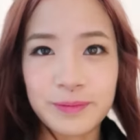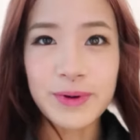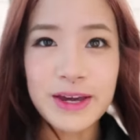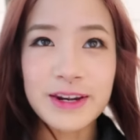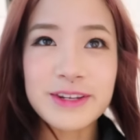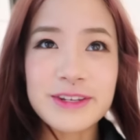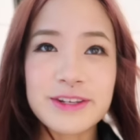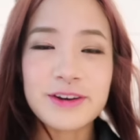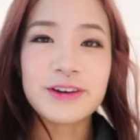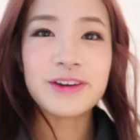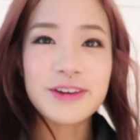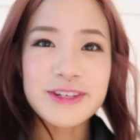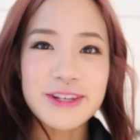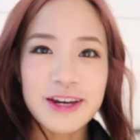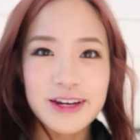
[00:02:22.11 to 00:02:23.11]
made it to
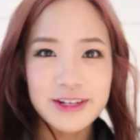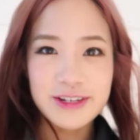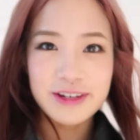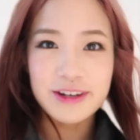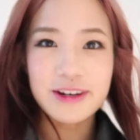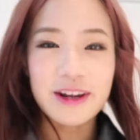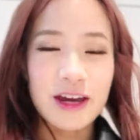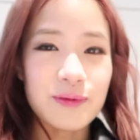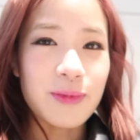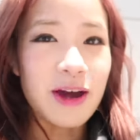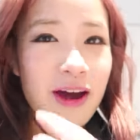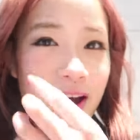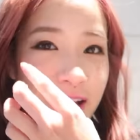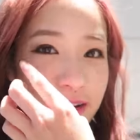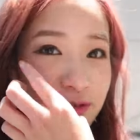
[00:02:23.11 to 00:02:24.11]
Tokyo station and
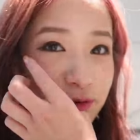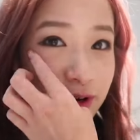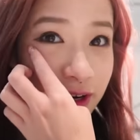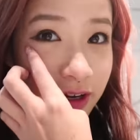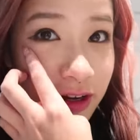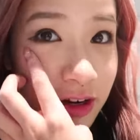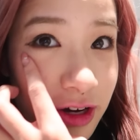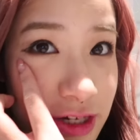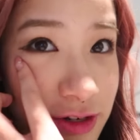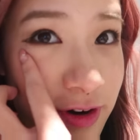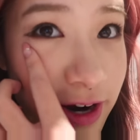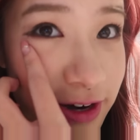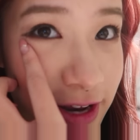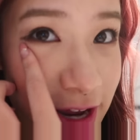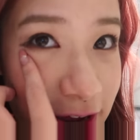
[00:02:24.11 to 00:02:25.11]
my eye really hurts
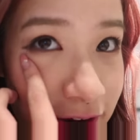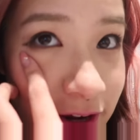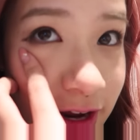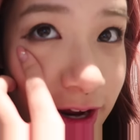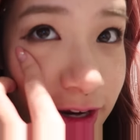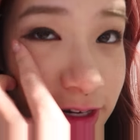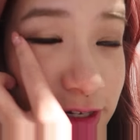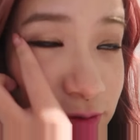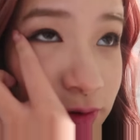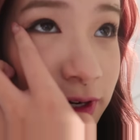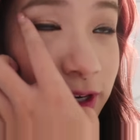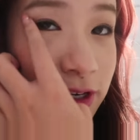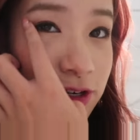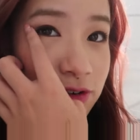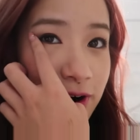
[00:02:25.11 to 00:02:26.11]
right now like it's
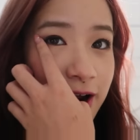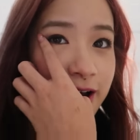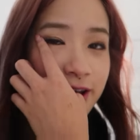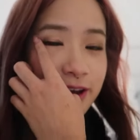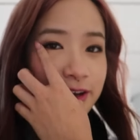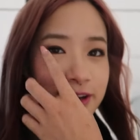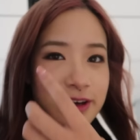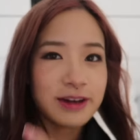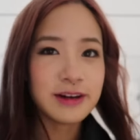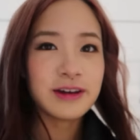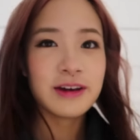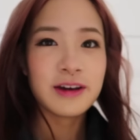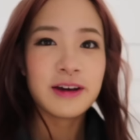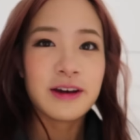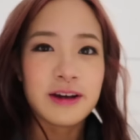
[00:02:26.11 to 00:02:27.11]
really dry
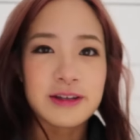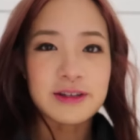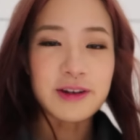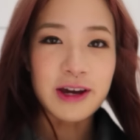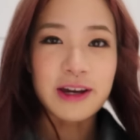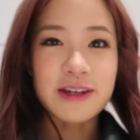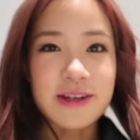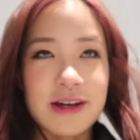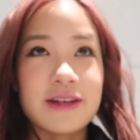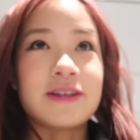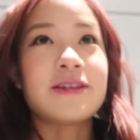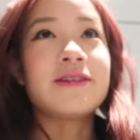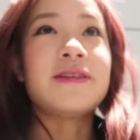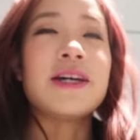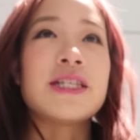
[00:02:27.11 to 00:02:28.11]
again so I guess I
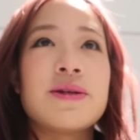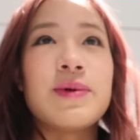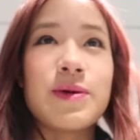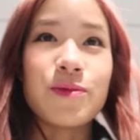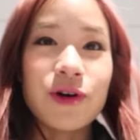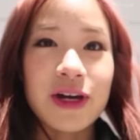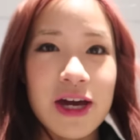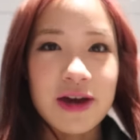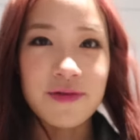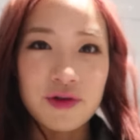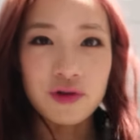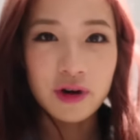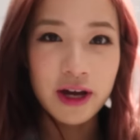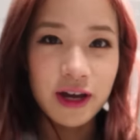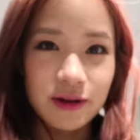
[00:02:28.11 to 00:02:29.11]
just need to be more
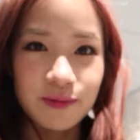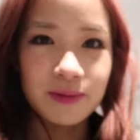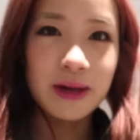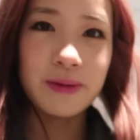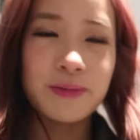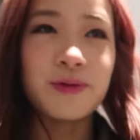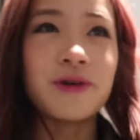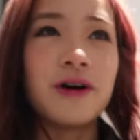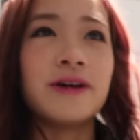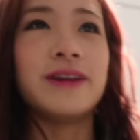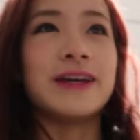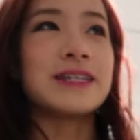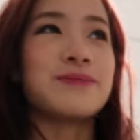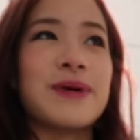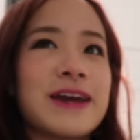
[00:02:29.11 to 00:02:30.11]
careful and maybe put
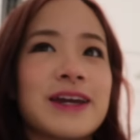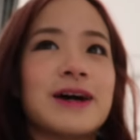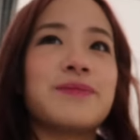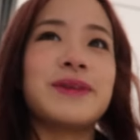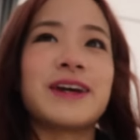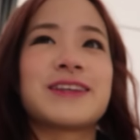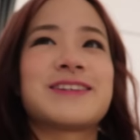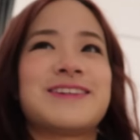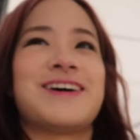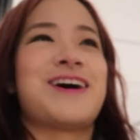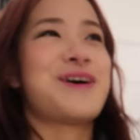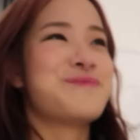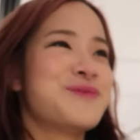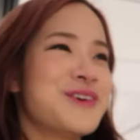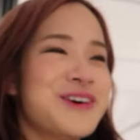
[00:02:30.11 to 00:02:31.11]
on less makeup next time